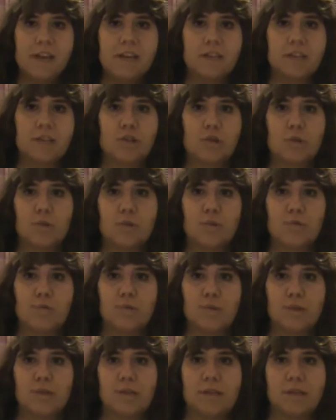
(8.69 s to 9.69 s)

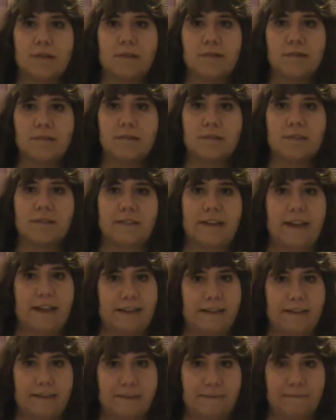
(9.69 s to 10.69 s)
So
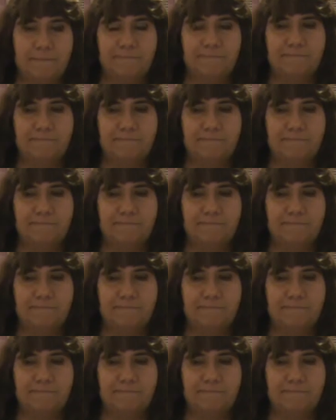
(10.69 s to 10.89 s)
today